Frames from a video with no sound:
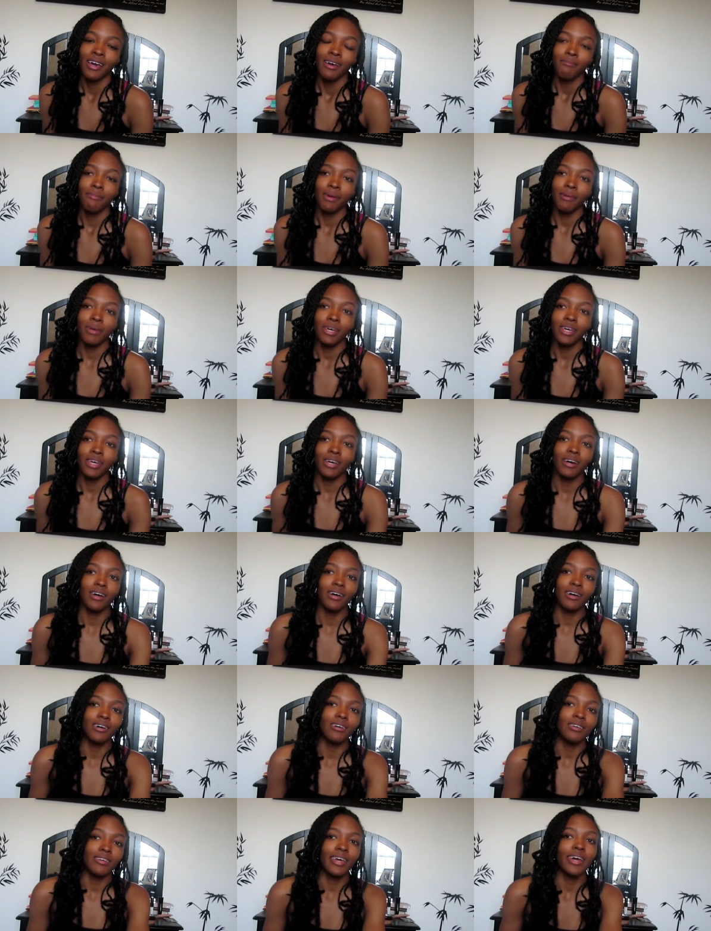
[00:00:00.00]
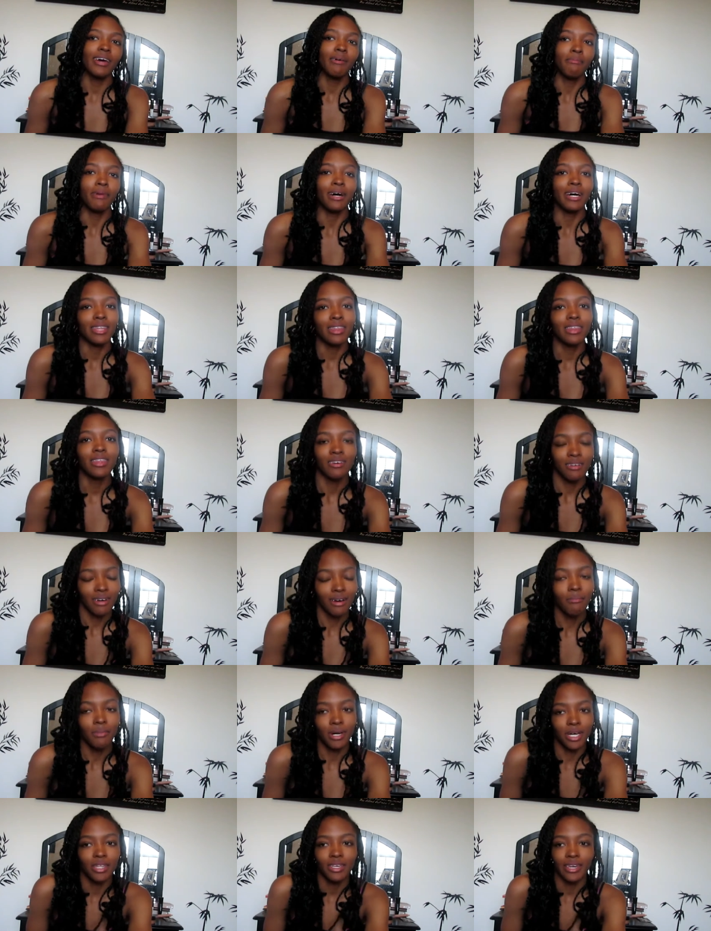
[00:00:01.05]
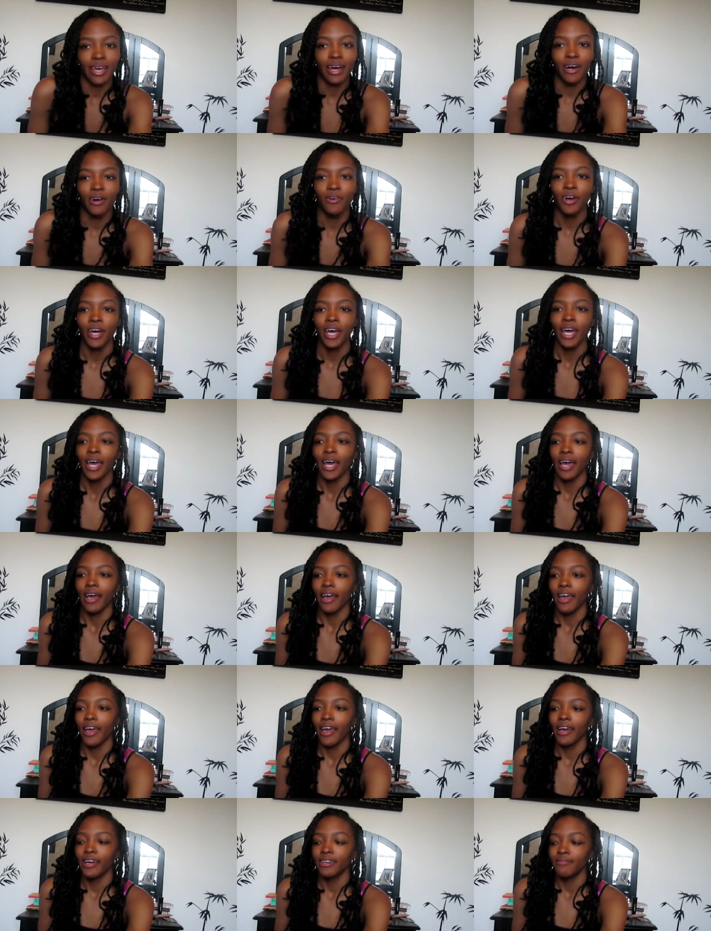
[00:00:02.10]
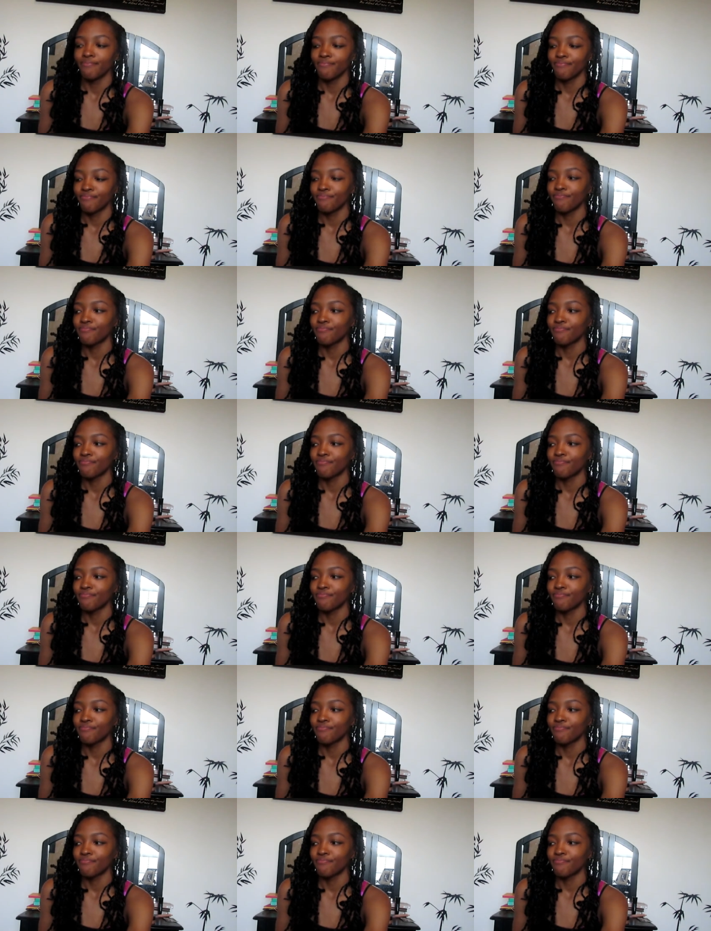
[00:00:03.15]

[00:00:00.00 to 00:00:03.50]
maybe, yeah, a month now, and